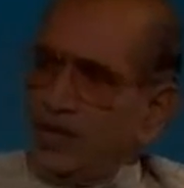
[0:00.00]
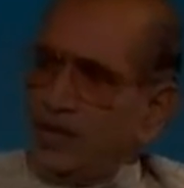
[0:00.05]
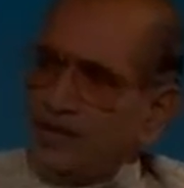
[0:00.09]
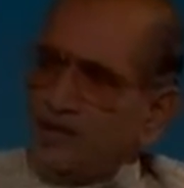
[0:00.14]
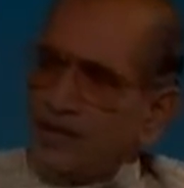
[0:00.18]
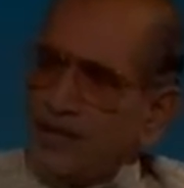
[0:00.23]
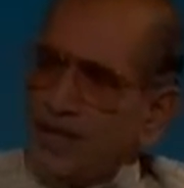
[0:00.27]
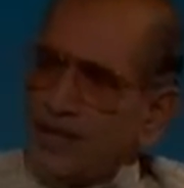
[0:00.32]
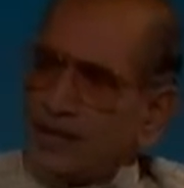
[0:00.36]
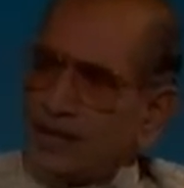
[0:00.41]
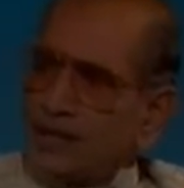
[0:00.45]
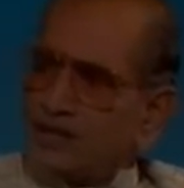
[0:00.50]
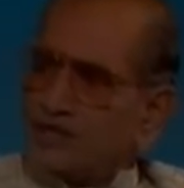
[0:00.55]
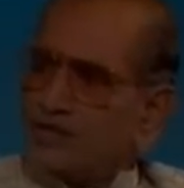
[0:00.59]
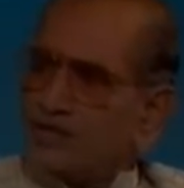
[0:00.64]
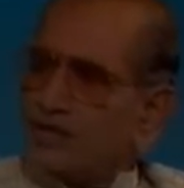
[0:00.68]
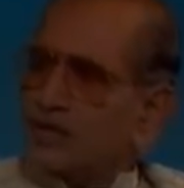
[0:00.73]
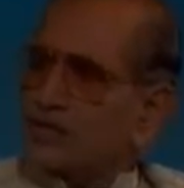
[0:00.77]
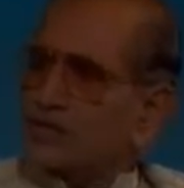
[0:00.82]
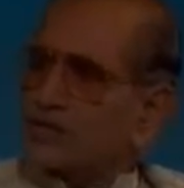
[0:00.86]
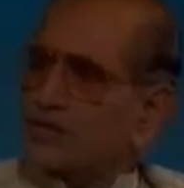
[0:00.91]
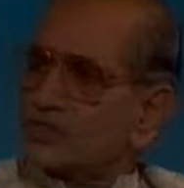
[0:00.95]
who did
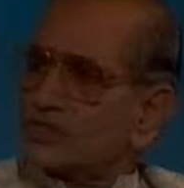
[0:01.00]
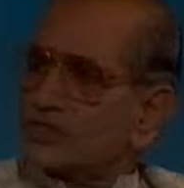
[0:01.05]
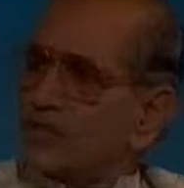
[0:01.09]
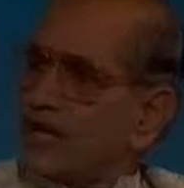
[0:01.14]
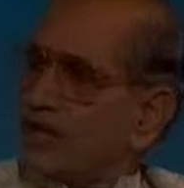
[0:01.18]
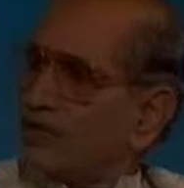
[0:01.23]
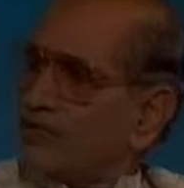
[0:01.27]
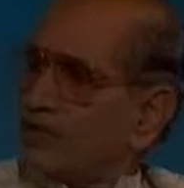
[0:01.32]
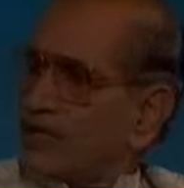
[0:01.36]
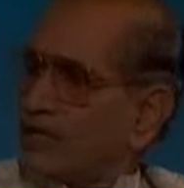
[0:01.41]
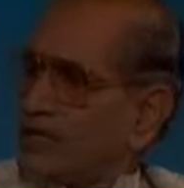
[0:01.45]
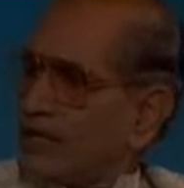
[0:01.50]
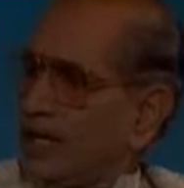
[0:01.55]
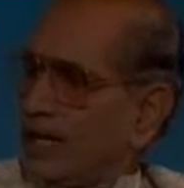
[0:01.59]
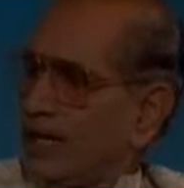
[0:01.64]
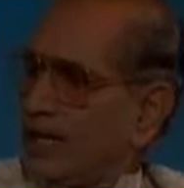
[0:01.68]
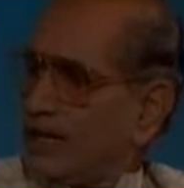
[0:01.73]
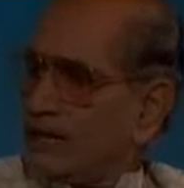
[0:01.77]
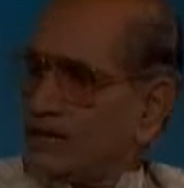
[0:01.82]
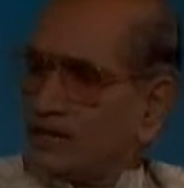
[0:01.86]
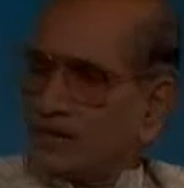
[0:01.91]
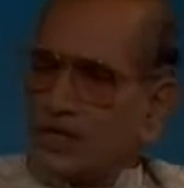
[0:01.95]
make reference to
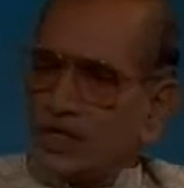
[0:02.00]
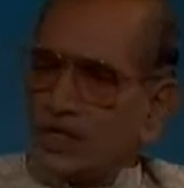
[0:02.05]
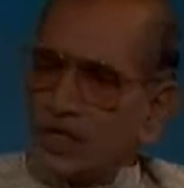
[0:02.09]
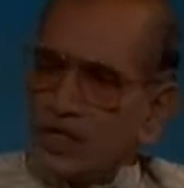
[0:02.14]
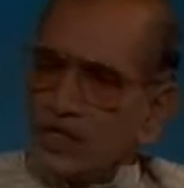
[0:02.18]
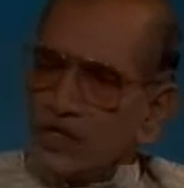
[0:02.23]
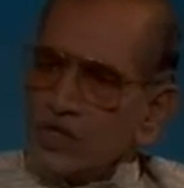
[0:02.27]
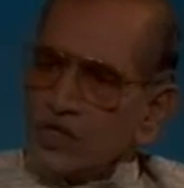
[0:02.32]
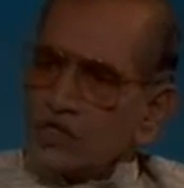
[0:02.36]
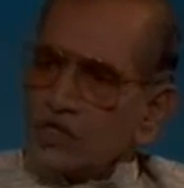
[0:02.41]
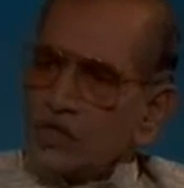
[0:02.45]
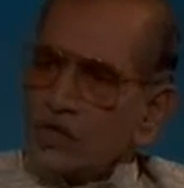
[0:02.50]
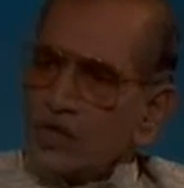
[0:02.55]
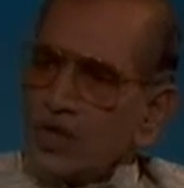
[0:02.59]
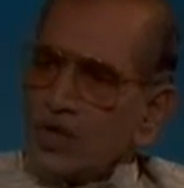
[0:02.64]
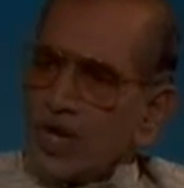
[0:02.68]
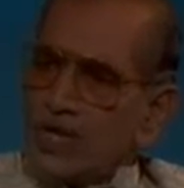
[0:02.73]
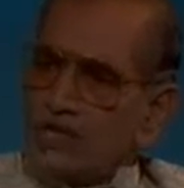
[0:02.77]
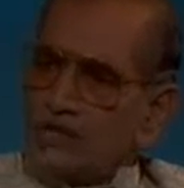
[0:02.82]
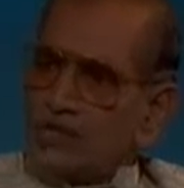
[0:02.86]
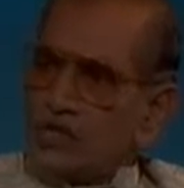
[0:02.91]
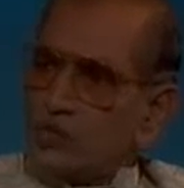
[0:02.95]
heaven and hell,
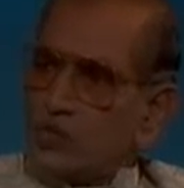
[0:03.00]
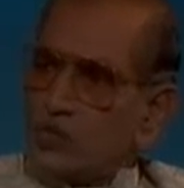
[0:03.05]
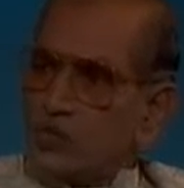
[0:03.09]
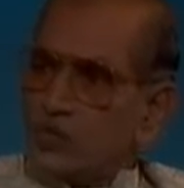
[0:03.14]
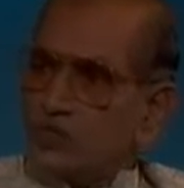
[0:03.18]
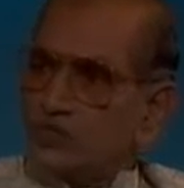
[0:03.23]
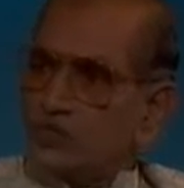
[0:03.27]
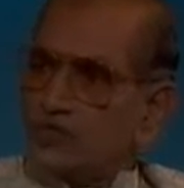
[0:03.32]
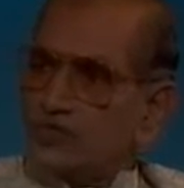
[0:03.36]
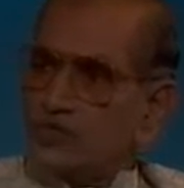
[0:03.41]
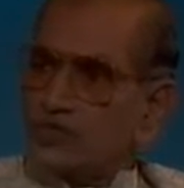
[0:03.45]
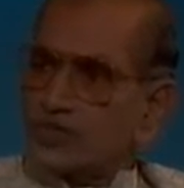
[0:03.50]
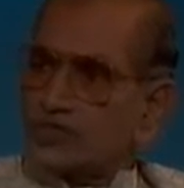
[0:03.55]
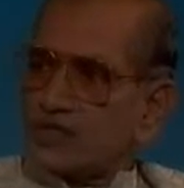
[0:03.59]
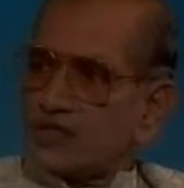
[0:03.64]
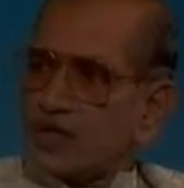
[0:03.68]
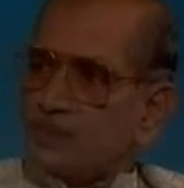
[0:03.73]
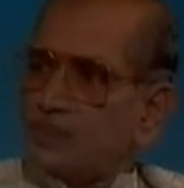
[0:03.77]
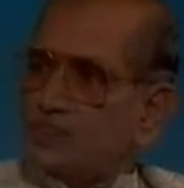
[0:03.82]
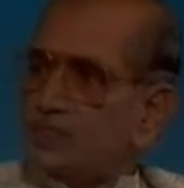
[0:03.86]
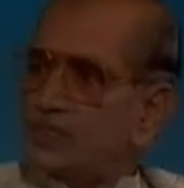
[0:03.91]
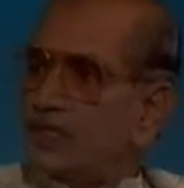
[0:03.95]
should write a book
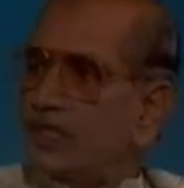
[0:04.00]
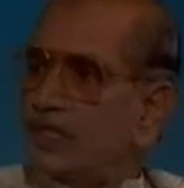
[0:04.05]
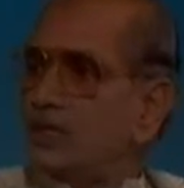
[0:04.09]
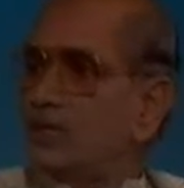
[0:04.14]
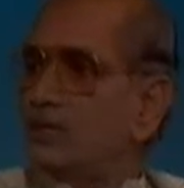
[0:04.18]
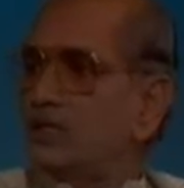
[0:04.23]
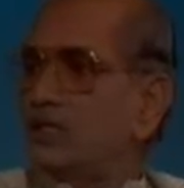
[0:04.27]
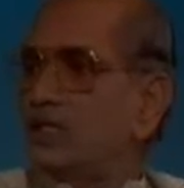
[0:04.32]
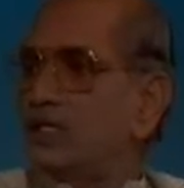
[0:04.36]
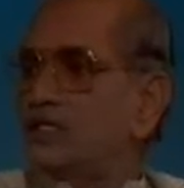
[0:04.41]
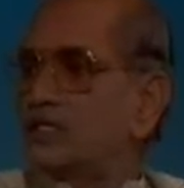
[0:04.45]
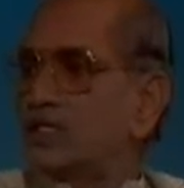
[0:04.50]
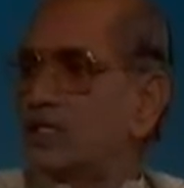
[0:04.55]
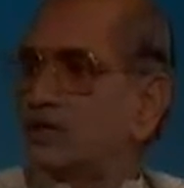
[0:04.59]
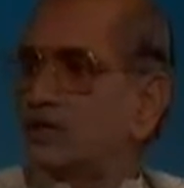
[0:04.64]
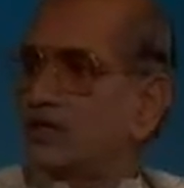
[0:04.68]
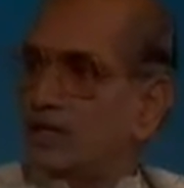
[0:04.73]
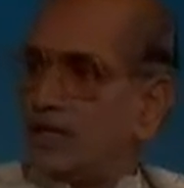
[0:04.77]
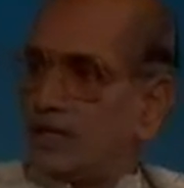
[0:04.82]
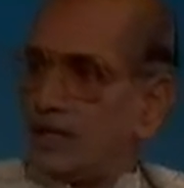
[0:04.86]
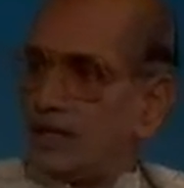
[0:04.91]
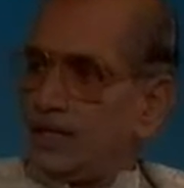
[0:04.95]
which was
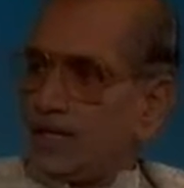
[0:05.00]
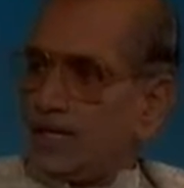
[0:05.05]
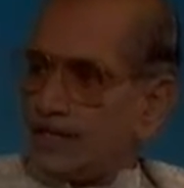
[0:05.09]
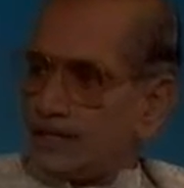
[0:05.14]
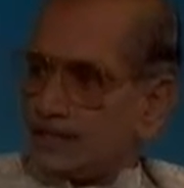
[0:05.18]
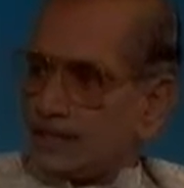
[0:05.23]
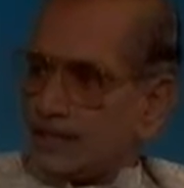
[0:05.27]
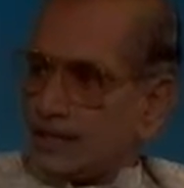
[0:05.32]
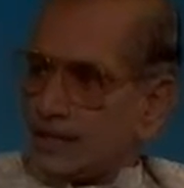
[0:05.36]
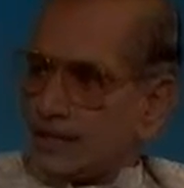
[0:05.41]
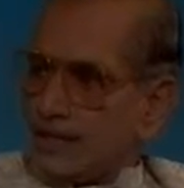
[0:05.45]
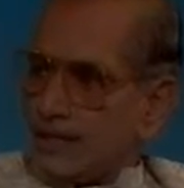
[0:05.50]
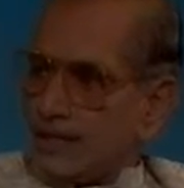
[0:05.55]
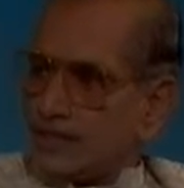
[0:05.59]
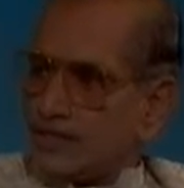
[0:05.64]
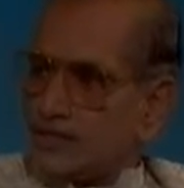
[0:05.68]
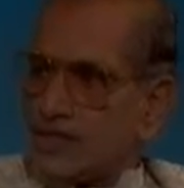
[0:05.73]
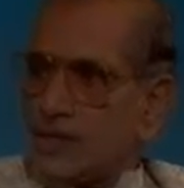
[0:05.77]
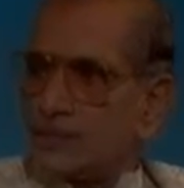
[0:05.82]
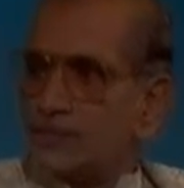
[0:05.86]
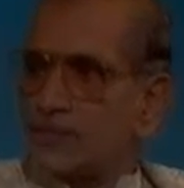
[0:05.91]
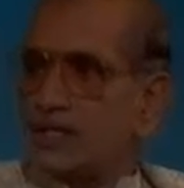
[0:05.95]
absolutely secular in
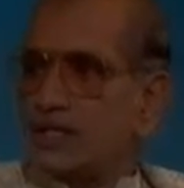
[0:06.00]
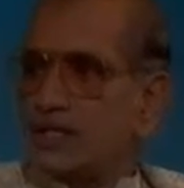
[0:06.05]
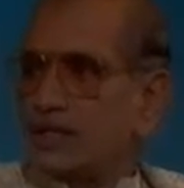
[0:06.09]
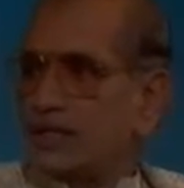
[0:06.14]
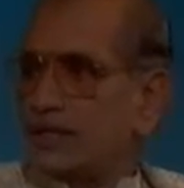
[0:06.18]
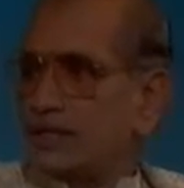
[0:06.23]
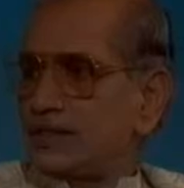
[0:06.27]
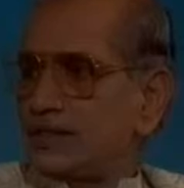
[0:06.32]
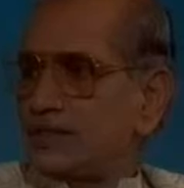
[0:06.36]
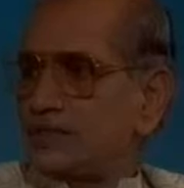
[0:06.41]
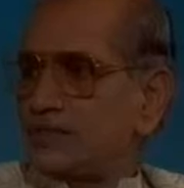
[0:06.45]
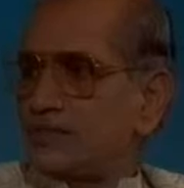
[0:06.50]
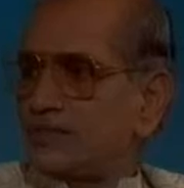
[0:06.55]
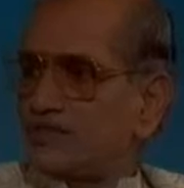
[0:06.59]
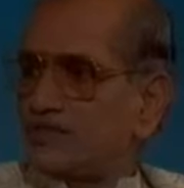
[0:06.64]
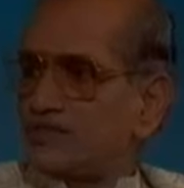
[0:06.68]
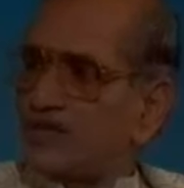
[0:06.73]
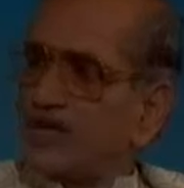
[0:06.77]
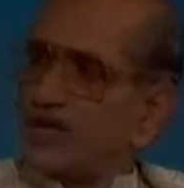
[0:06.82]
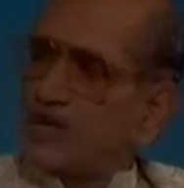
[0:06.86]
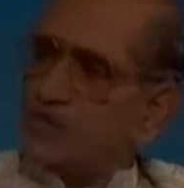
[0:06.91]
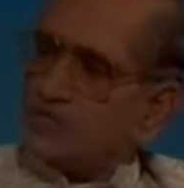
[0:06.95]
nature is something that
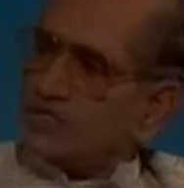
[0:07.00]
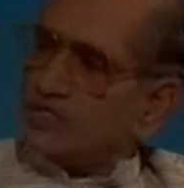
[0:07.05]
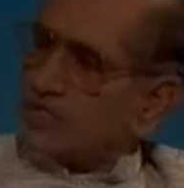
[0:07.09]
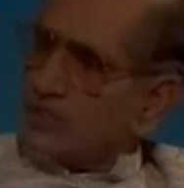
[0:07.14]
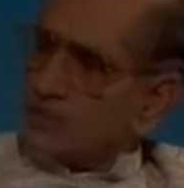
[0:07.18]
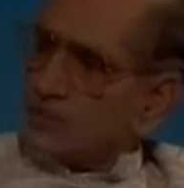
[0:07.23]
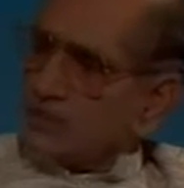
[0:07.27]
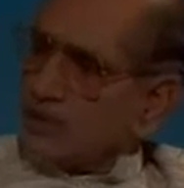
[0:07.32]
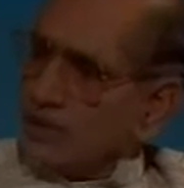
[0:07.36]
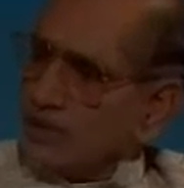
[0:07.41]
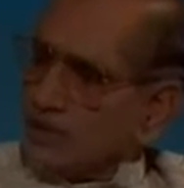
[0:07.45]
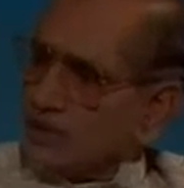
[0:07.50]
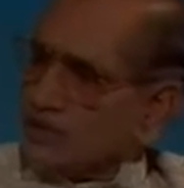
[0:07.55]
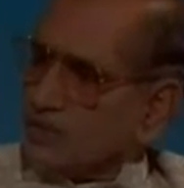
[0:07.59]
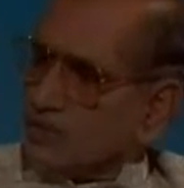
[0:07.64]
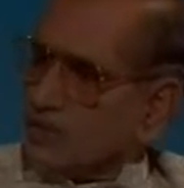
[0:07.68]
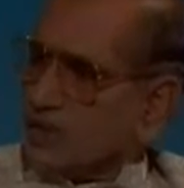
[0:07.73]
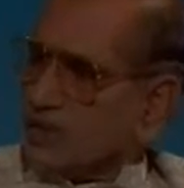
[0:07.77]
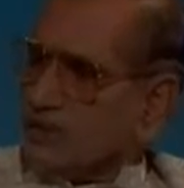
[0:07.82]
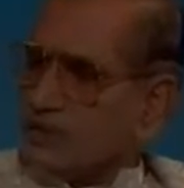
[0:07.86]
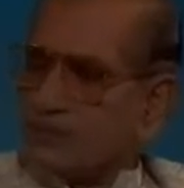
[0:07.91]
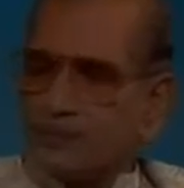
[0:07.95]
is very much
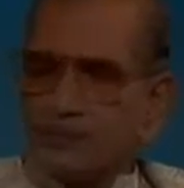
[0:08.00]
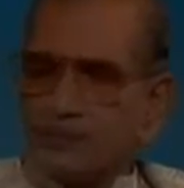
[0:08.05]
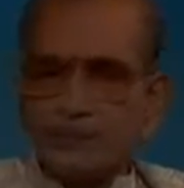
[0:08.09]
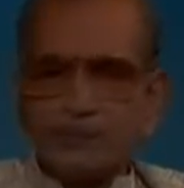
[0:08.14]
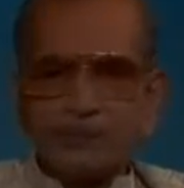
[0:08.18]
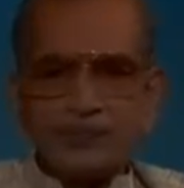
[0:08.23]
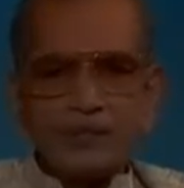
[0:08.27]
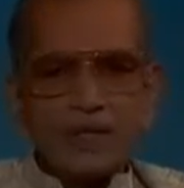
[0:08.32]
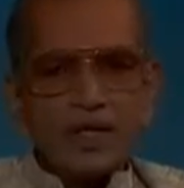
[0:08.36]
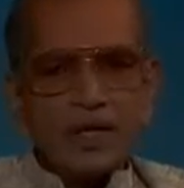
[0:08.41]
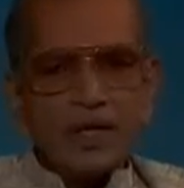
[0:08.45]
appealing to me.